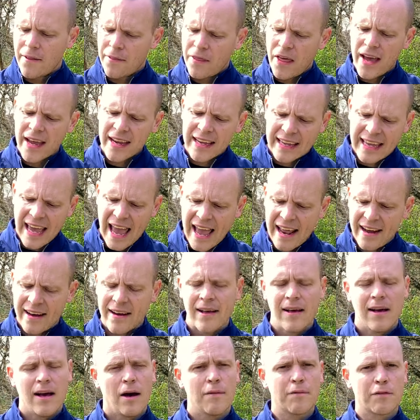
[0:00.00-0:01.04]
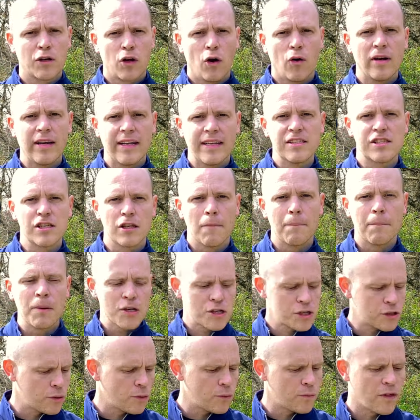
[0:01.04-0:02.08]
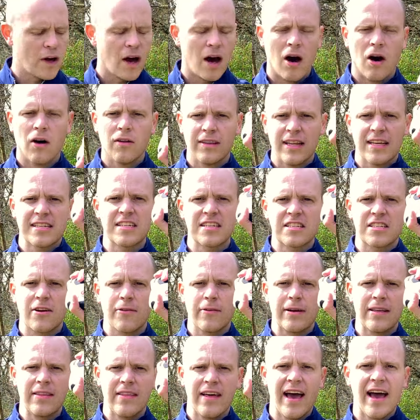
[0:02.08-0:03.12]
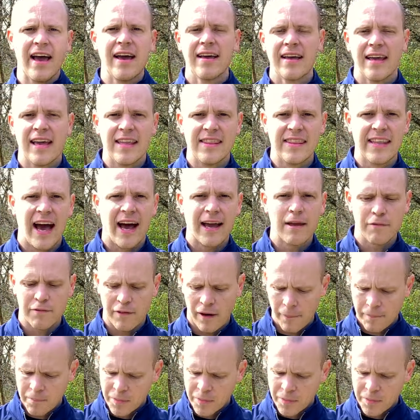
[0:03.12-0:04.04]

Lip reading: that again have gone into the Bushnell that aren't necessarily there in the Aofar.